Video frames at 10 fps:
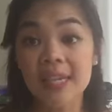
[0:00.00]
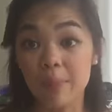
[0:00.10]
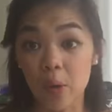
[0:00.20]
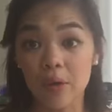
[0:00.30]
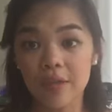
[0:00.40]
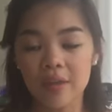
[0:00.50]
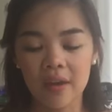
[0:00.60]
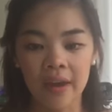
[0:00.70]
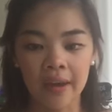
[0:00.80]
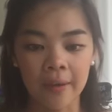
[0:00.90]
both.
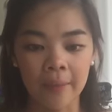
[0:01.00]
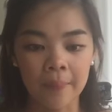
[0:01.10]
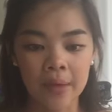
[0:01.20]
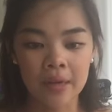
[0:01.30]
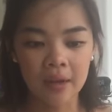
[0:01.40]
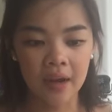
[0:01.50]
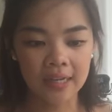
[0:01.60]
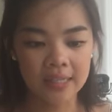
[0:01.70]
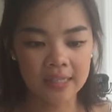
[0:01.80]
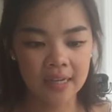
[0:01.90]
I
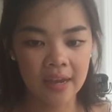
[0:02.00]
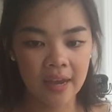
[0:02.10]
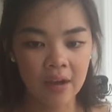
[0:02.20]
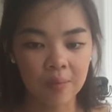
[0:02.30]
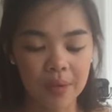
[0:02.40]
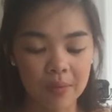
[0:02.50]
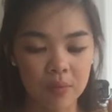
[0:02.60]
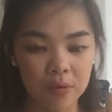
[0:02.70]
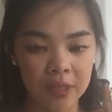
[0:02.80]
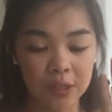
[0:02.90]
can see how people
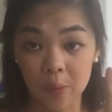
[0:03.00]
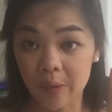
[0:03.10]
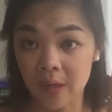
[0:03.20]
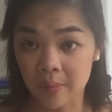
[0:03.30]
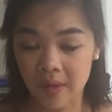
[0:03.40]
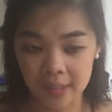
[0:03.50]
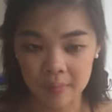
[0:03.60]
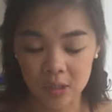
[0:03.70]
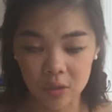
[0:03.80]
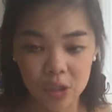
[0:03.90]
could interpret him as a
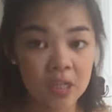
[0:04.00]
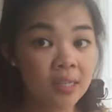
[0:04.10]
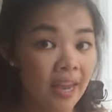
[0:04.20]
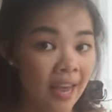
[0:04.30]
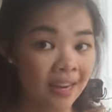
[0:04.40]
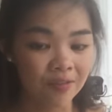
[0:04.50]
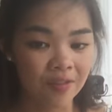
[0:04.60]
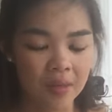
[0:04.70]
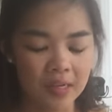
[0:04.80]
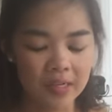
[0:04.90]
misogynist and a
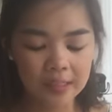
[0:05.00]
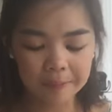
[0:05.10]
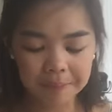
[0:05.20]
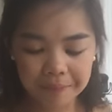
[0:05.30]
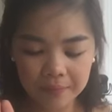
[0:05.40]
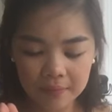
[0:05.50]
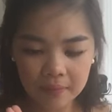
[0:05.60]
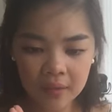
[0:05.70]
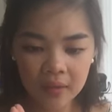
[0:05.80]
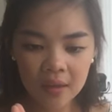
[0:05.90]
feminist.
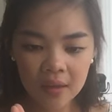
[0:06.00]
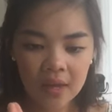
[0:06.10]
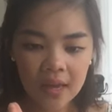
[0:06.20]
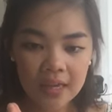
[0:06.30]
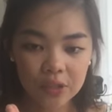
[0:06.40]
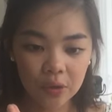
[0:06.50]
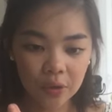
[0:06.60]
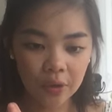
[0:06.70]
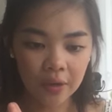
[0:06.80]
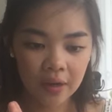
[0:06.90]
So
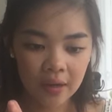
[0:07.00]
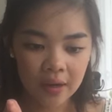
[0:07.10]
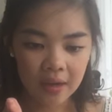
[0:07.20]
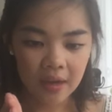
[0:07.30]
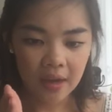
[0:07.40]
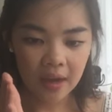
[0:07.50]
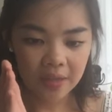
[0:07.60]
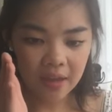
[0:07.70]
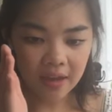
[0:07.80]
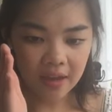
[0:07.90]
I
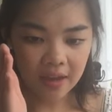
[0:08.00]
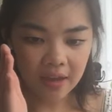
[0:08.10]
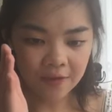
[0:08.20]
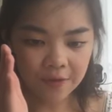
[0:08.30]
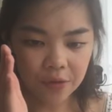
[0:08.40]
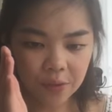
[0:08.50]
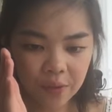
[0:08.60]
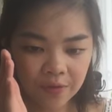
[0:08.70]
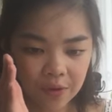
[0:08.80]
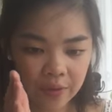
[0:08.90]
think if you were
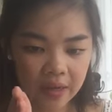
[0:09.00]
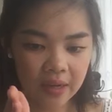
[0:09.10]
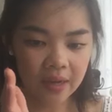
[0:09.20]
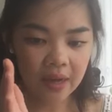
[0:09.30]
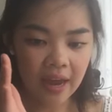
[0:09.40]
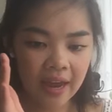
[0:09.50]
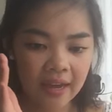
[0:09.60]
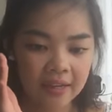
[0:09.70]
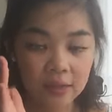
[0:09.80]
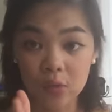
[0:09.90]
viewing it
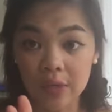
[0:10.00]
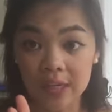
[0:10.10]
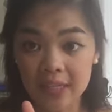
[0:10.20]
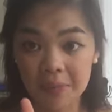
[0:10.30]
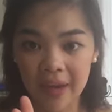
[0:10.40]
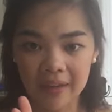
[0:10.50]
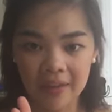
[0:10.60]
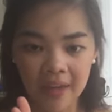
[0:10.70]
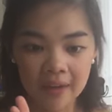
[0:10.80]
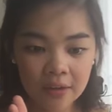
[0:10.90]
as an audience back
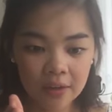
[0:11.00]
then,